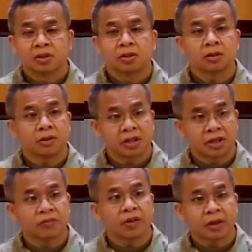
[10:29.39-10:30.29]
So and
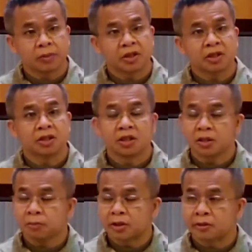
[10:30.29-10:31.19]
then 5 minutes in the
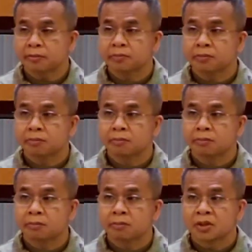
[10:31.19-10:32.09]
evening.
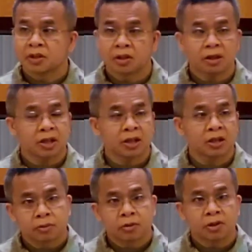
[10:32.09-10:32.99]
Not
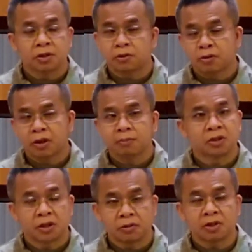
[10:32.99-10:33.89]
gonna interrupt
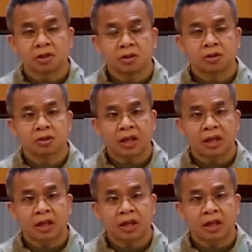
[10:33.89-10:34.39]
duty,